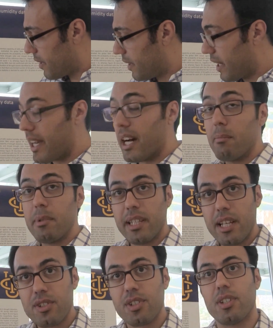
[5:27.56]
the
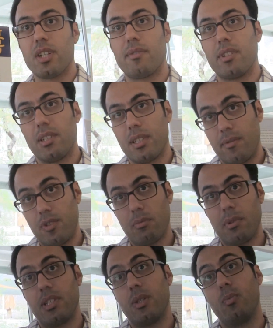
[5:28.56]
combination of relative
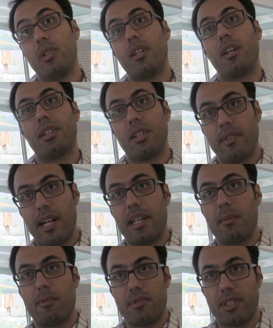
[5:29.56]
humidity with other
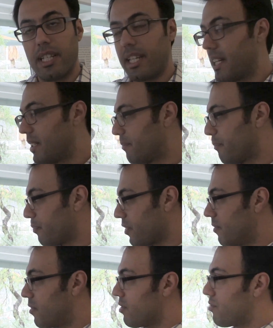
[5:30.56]
variables. Again,
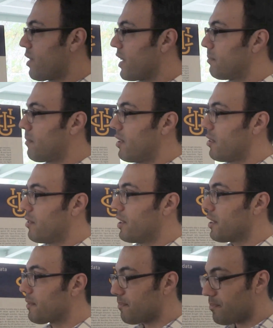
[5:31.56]
for drought
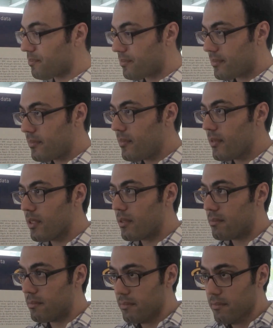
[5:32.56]
monitoring,
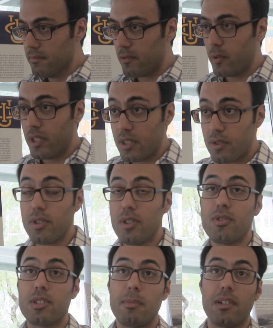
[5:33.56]
we need to
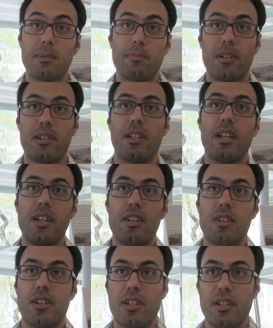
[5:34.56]
use multiple
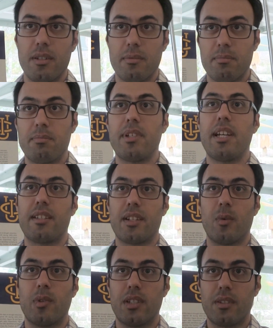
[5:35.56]

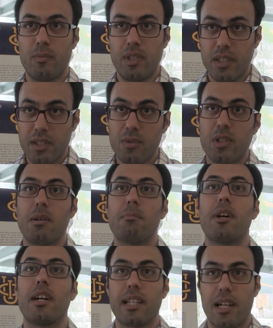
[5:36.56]
data. We need to
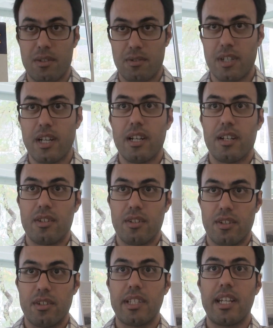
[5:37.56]
combine our
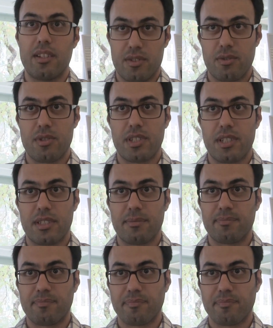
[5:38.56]
data sources.